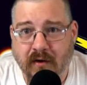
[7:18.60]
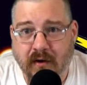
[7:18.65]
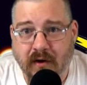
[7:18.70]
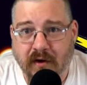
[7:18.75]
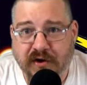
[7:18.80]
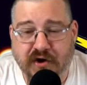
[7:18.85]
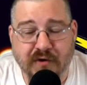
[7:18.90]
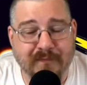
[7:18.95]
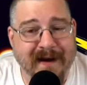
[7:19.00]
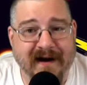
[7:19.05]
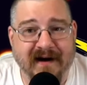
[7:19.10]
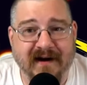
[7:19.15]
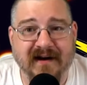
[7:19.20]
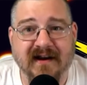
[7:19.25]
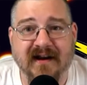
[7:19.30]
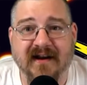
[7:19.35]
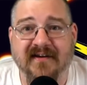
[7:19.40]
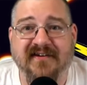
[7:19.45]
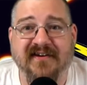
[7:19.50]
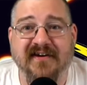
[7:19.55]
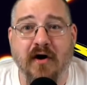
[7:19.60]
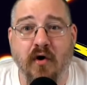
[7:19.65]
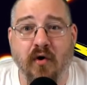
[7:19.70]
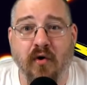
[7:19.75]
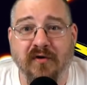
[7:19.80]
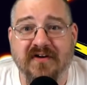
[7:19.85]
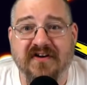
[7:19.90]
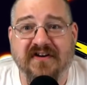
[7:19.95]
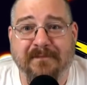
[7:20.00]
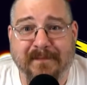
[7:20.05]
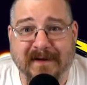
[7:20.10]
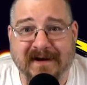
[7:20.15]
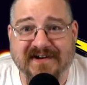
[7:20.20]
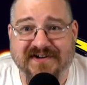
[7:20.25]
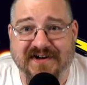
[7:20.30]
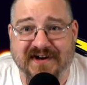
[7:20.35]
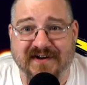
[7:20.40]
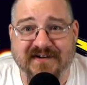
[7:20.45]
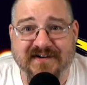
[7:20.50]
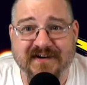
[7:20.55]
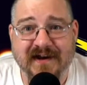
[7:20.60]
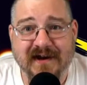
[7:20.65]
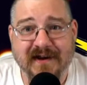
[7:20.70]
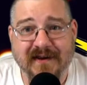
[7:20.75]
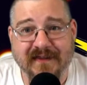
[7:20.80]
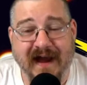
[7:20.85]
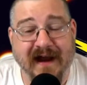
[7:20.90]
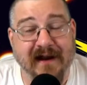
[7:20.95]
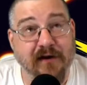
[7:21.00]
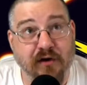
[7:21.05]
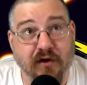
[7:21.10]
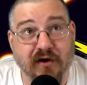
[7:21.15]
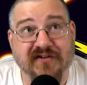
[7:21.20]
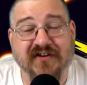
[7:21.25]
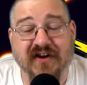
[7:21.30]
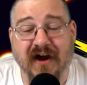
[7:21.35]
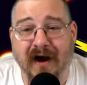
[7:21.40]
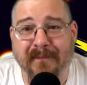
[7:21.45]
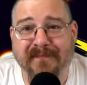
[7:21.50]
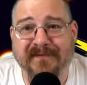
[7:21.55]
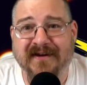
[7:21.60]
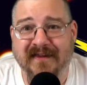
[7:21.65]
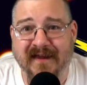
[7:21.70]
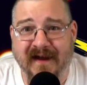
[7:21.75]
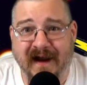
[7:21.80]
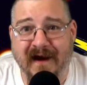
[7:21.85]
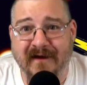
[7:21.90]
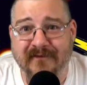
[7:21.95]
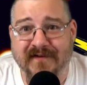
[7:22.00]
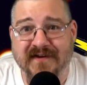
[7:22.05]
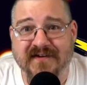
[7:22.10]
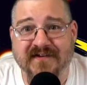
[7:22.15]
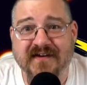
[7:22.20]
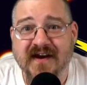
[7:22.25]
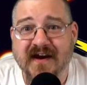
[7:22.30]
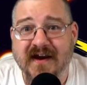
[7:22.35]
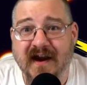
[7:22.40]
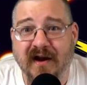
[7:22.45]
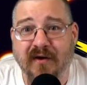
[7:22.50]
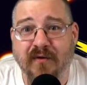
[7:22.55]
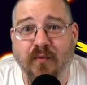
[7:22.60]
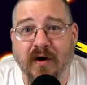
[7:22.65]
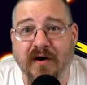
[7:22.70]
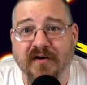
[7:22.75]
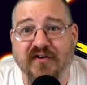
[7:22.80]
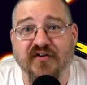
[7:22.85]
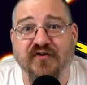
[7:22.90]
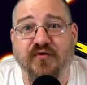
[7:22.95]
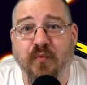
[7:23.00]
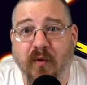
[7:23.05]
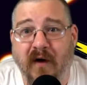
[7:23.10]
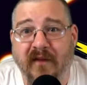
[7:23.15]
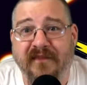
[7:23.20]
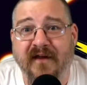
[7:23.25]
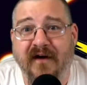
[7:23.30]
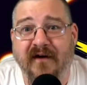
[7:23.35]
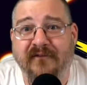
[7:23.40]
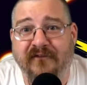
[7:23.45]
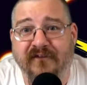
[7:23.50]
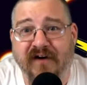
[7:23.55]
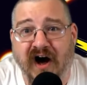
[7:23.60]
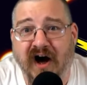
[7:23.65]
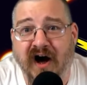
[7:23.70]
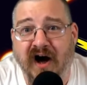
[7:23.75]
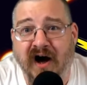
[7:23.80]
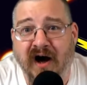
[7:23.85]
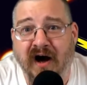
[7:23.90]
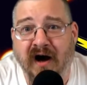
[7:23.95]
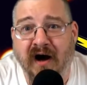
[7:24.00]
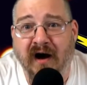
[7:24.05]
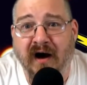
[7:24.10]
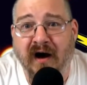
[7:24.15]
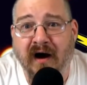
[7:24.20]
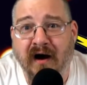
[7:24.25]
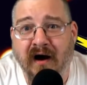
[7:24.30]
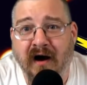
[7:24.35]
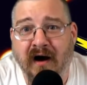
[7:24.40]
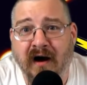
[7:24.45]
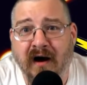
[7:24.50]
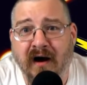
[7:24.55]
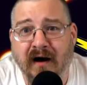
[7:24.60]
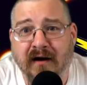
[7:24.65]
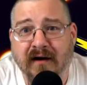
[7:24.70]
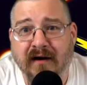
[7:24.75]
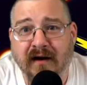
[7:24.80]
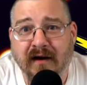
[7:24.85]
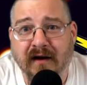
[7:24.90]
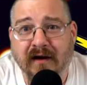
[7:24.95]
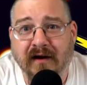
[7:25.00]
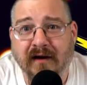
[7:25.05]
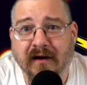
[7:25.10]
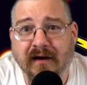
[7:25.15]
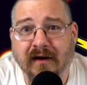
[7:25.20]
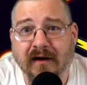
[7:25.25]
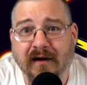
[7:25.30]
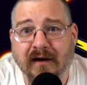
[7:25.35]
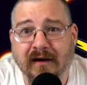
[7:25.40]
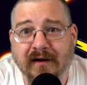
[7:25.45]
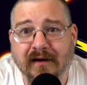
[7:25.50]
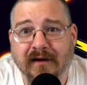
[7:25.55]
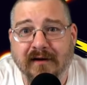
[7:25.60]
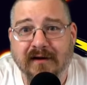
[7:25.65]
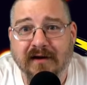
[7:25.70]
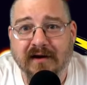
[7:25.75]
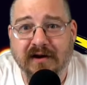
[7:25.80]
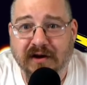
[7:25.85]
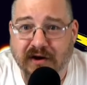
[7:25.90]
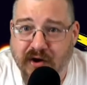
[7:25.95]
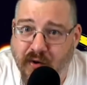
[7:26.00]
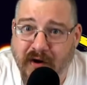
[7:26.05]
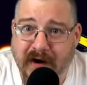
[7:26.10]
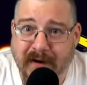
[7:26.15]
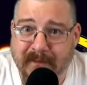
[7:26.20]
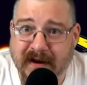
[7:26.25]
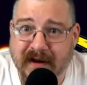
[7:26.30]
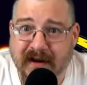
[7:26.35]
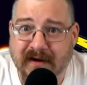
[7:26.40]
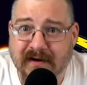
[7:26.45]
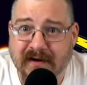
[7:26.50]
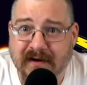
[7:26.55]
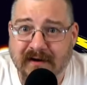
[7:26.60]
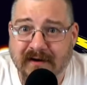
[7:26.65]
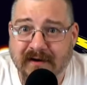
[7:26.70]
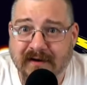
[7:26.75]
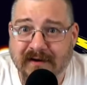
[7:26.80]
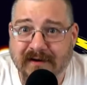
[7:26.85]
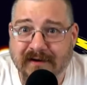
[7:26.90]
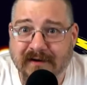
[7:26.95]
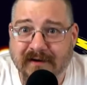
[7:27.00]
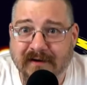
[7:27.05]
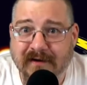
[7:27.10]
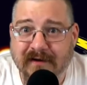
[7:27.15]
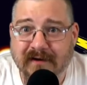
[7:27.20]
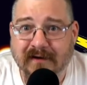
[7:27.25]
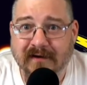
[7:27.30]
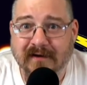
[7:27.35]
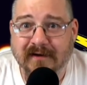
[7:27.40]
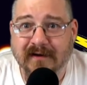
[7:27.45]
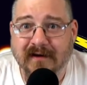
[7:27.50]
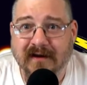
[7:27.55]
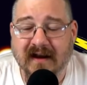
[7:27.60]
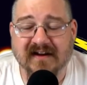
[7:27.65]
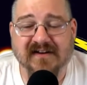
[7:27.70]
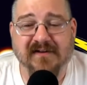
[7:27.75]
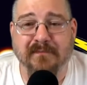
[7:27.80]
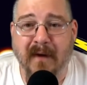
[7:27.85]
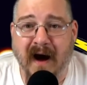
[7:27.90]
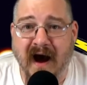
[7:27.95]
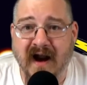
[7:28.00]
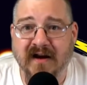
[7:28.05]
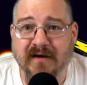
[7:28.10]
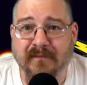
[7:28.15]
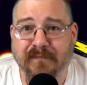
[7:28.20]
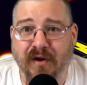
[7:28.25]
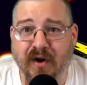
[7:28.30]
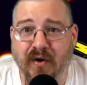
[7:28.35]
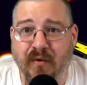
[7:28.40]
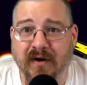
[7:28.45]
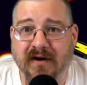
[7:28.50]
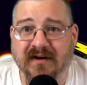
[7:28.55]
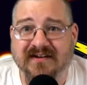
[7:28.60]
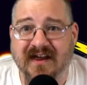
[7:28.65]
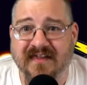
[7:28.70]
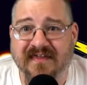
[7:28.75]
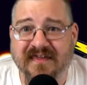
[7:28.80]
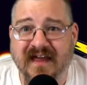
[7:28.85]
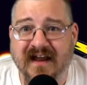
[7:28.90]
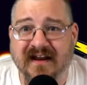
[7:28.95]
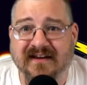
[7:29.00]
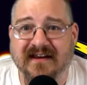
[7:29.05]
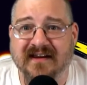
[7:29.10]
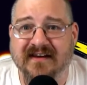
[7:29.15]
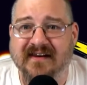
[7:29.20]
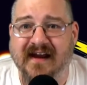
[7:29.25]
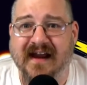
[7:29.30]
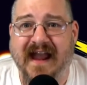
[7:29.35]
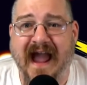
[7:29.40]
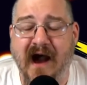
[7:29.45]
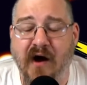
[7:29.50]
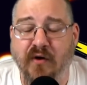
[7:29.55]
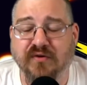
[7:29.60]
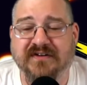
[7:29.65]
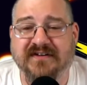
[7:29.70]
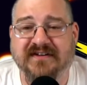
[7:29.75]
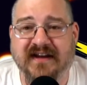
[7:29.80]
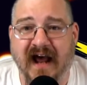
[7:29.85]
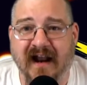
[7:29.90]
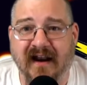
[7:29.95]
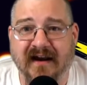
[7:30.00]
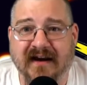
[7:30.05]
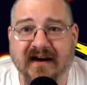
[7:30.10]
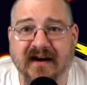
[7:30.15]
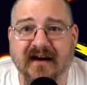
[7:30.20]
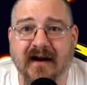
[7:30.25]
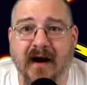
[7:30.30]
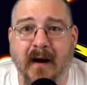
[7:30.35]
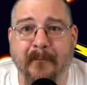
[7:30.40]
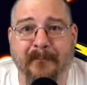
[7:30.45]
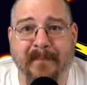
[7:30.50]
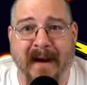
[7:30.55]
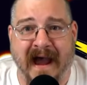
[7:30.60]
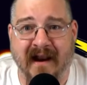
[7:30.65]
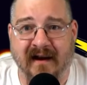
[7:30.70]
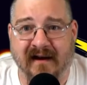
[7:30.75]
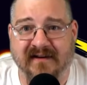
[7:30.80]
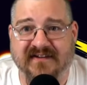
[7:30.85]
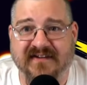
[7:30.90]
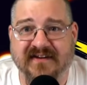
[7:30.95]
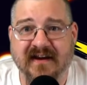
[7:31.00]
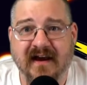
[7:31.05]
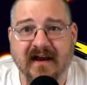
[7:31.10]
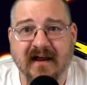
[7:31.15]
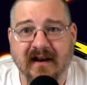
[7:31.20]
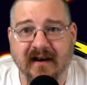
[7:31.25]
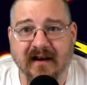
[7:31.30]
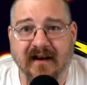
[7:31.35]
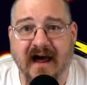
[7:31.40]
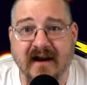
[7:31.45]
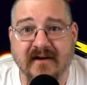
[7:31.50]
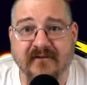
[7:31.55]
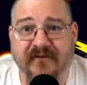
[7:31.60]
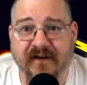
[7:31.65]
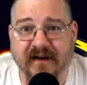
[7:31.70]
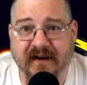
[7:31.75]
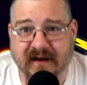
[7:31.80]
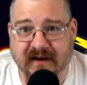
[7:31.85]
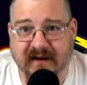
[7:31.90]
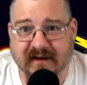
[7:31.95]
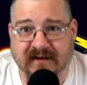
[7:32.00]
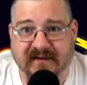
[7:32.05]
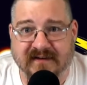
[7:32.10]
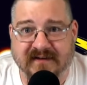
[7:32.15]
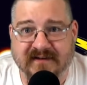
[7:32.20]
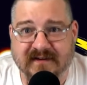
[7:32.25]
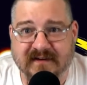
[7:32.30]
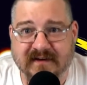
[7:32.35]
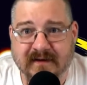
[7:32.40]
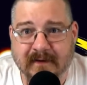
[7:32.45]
Humanity is the only species that looks up to the heavens and wonders, what the fuck? You know what I mean? It's mind-blowing to think that, like, how delicate a balance life is.